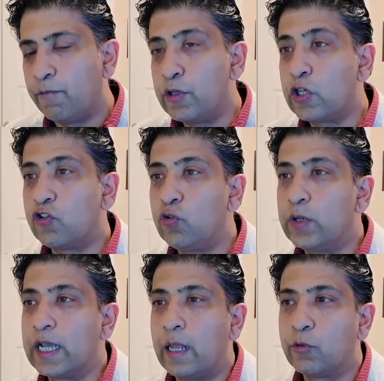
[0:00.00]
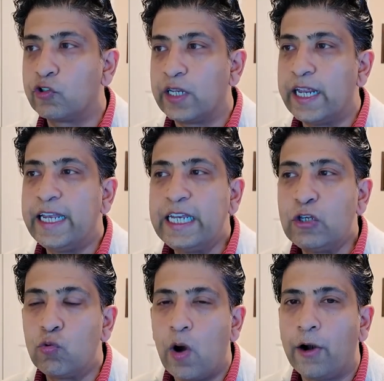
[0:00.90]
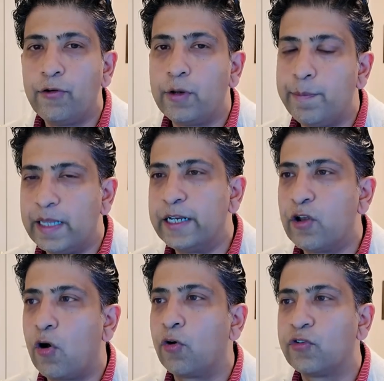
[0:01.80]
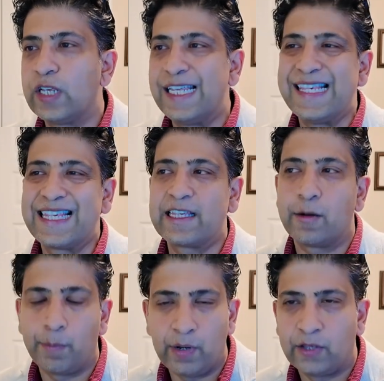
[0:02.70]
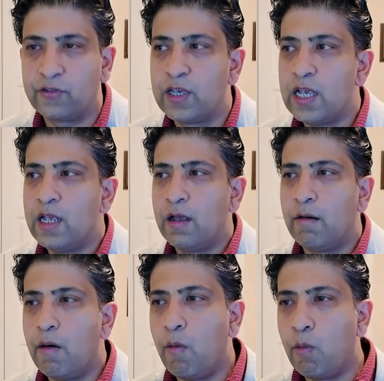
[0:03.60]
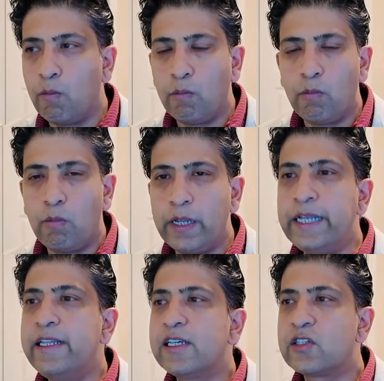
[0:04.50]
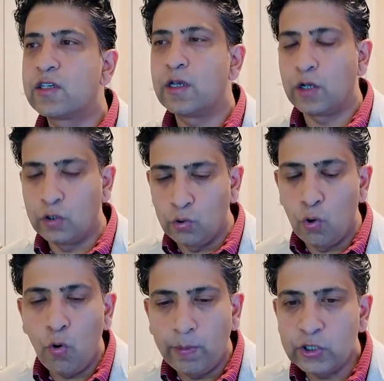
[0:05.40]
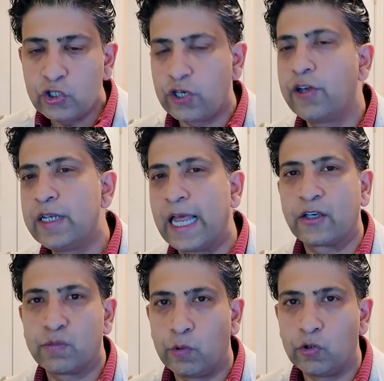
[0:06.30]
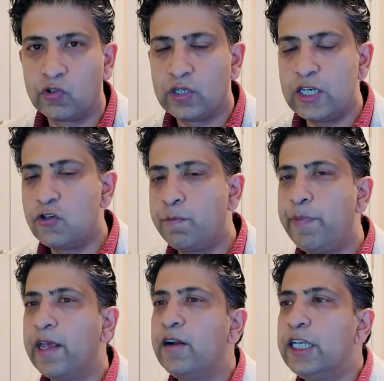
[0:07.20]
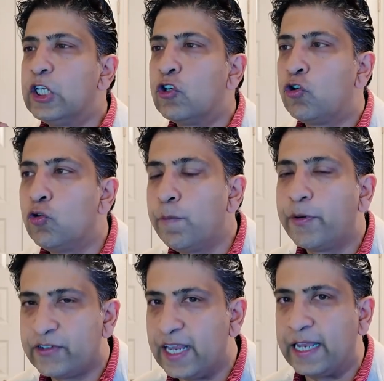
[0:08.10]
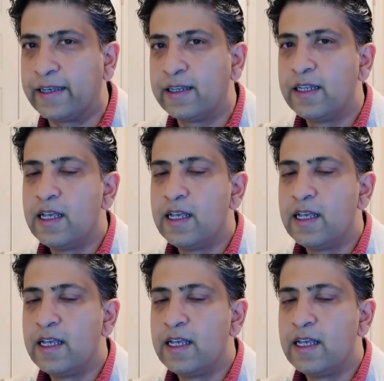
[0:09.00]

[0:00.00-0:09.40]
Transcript: which is doing almost $80 to $100 billion in surplus, India's global share in exports is barely 2%.